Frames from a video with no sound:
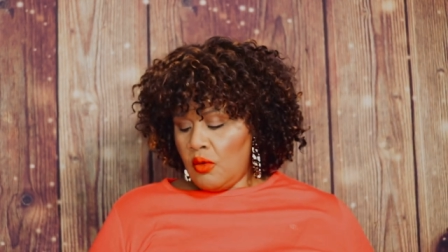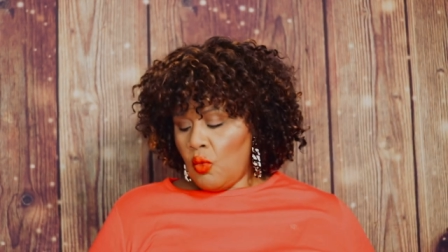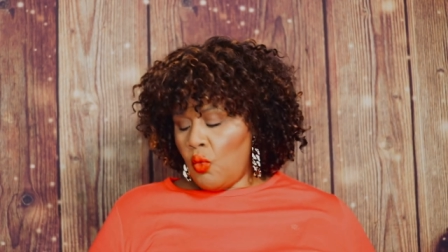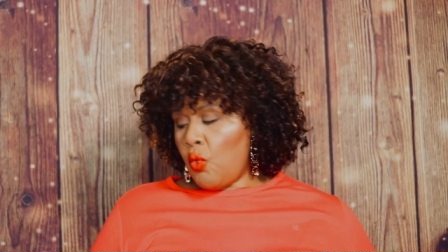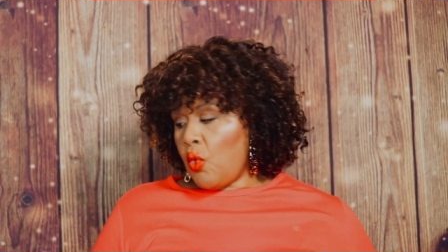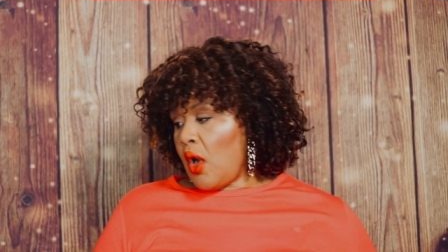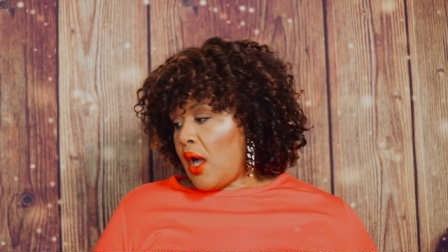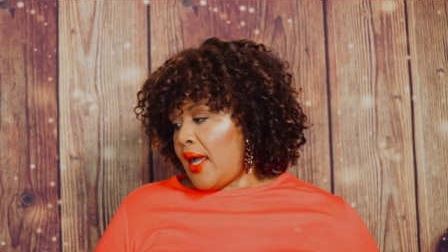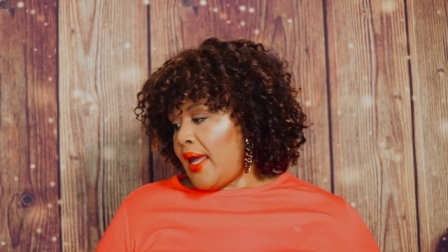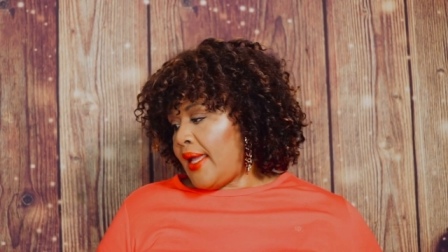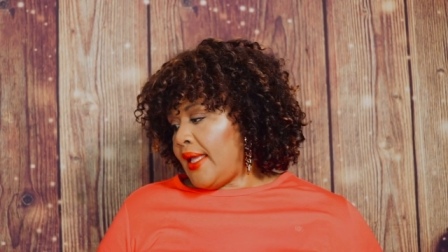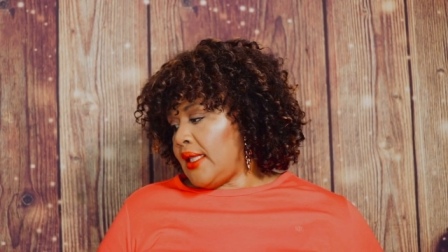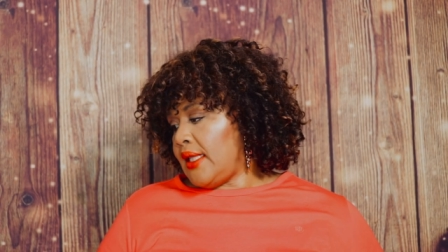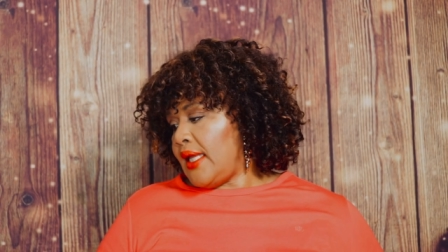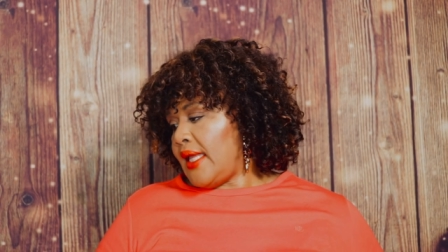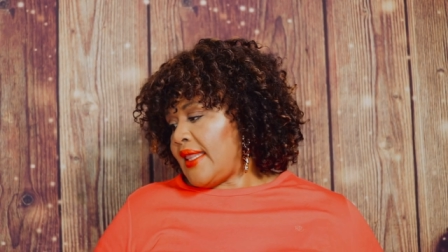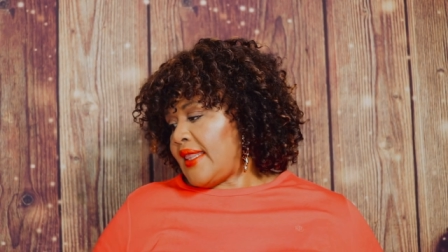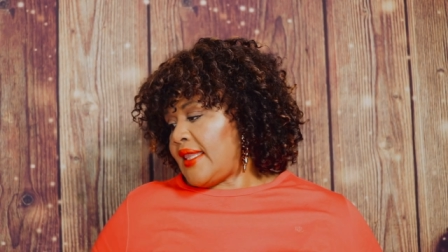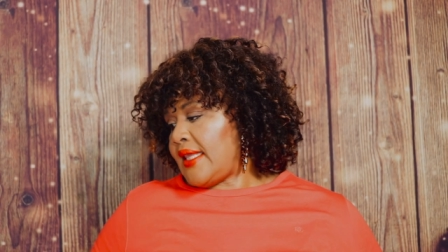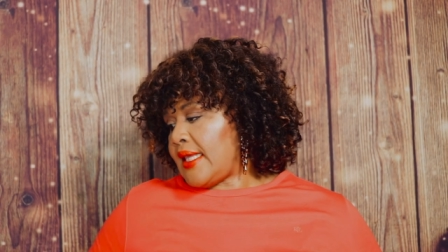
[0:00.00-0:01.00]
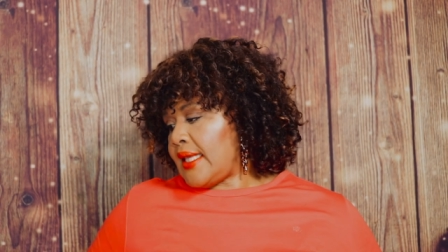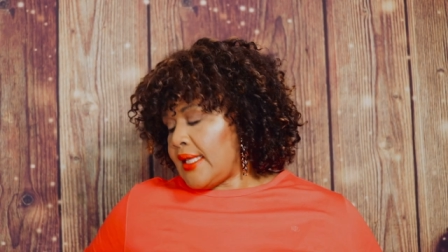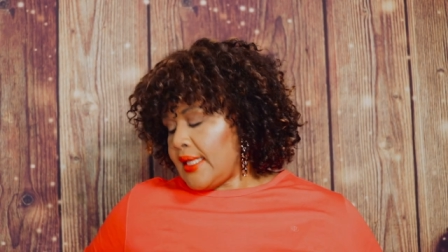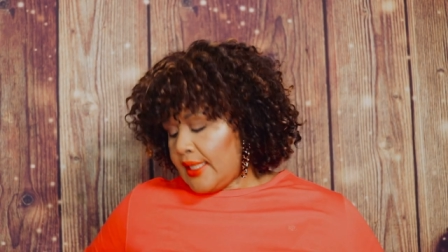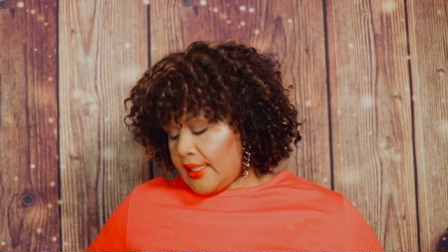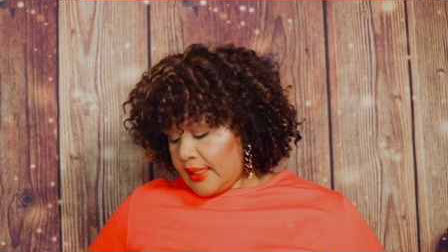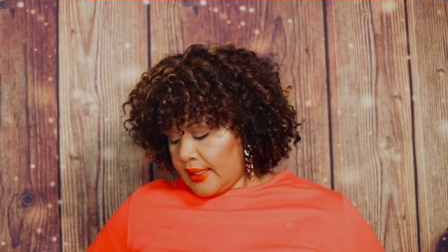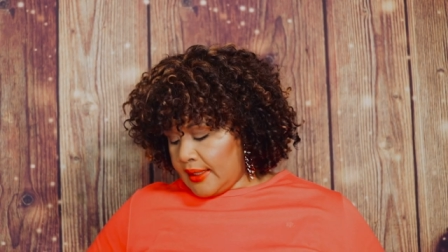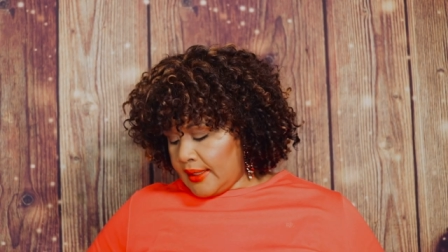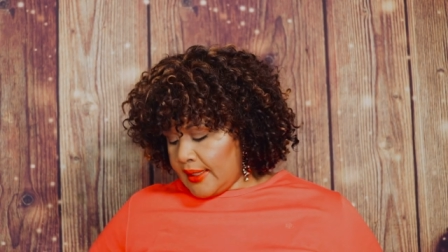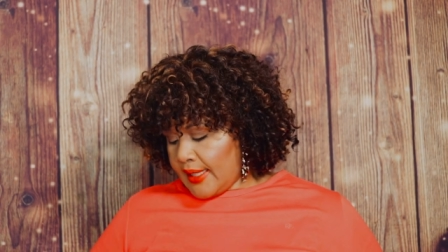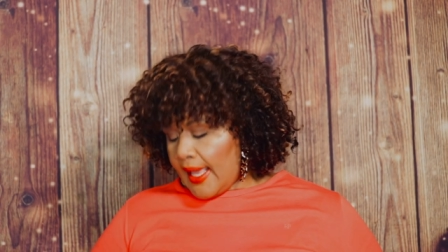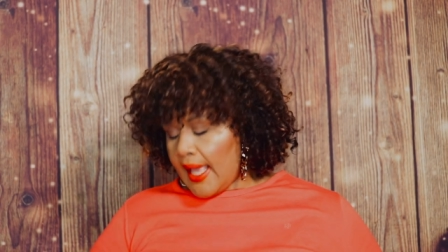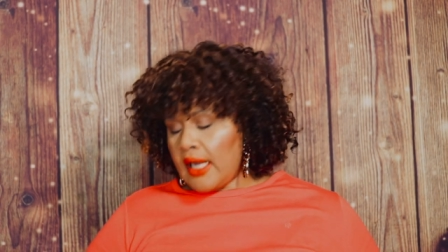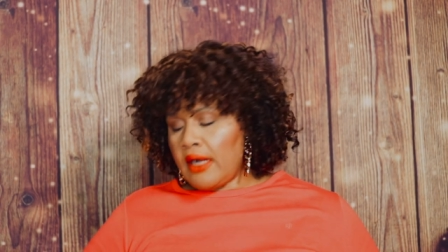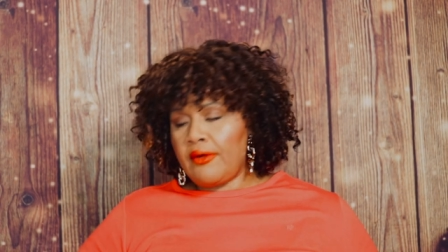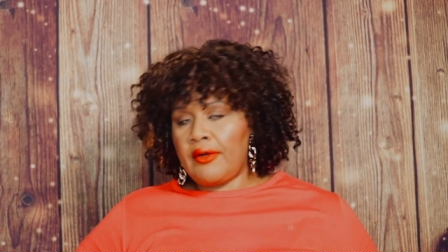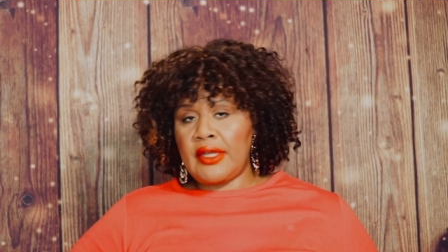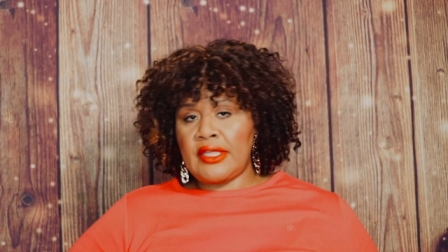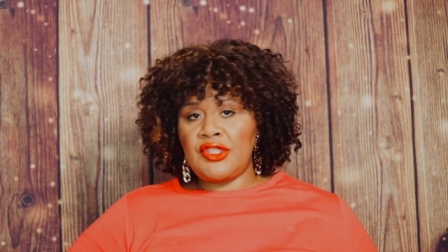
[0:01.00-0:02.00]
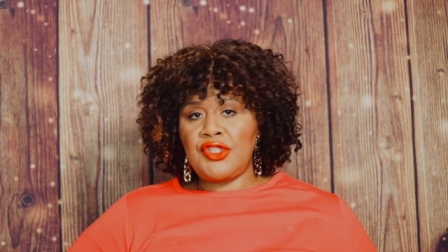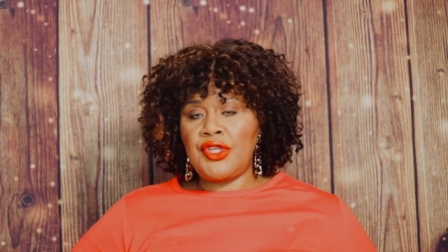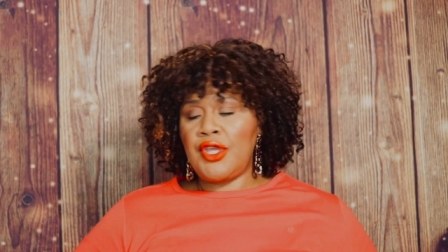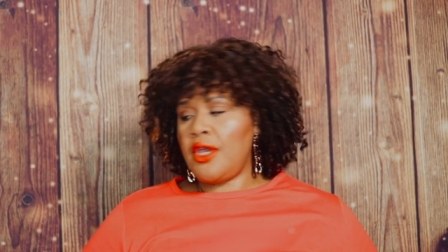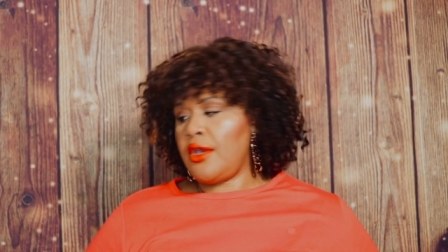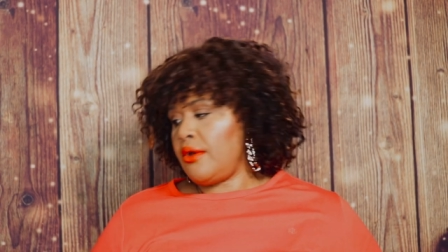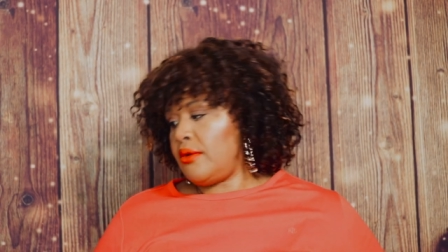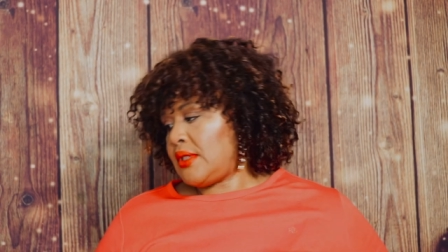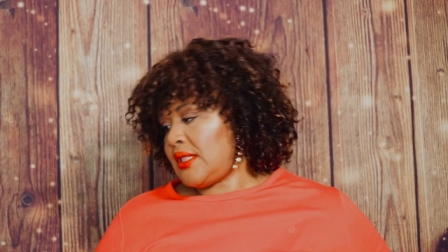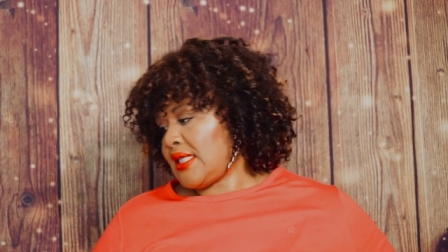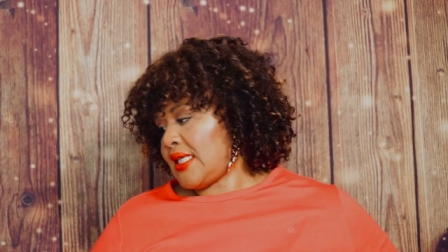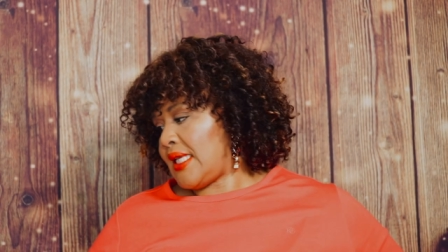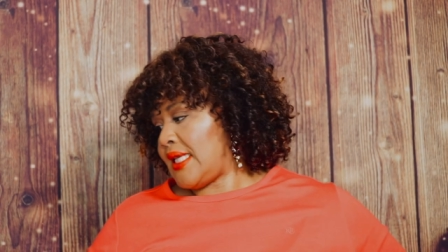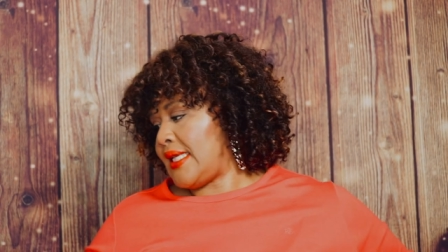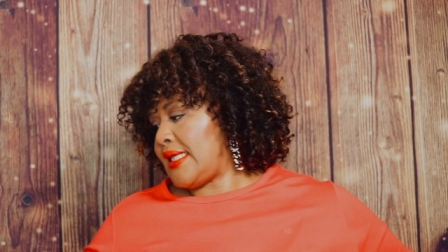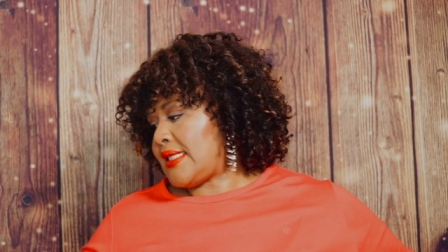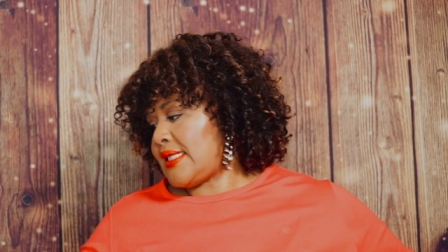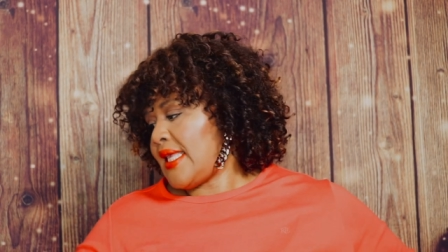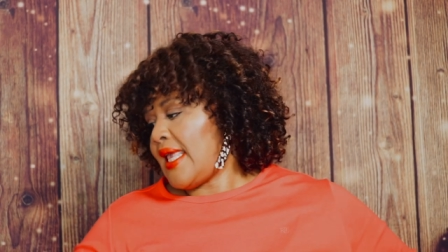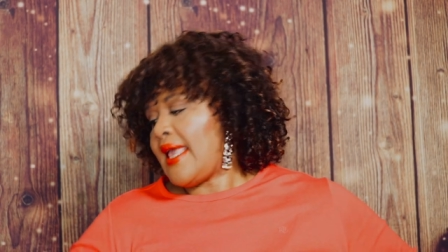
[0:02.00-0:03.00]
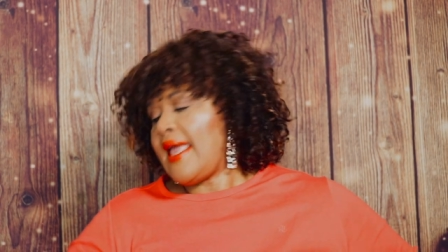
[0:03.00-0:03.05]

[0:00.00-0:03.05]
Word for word: While the Gallery Tote is